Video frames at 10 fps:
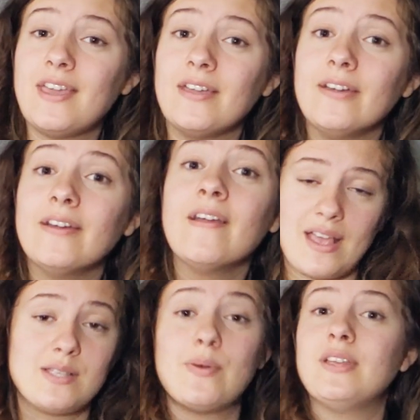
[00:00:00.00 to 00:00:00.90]
here,
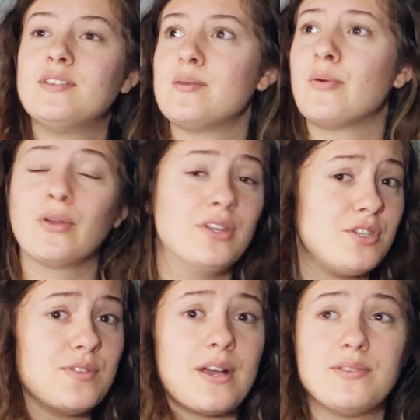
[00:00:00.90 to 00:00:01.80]
as well as some early
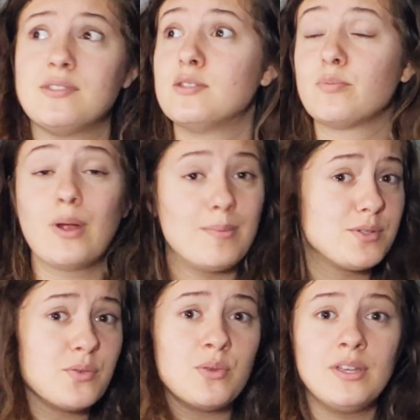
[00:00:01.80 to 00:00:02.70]
2000s prep
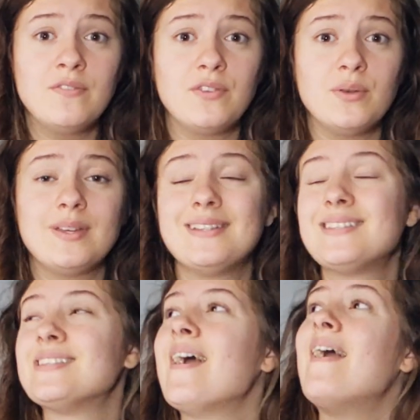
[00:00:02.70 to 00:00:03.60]
school
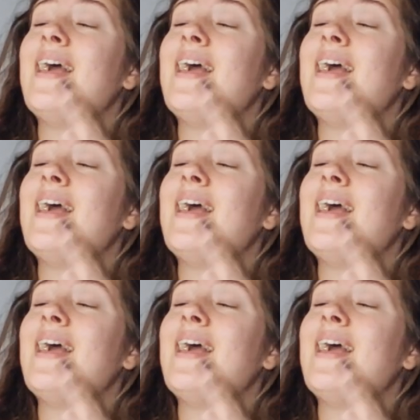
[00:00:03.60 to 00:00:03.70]
influence,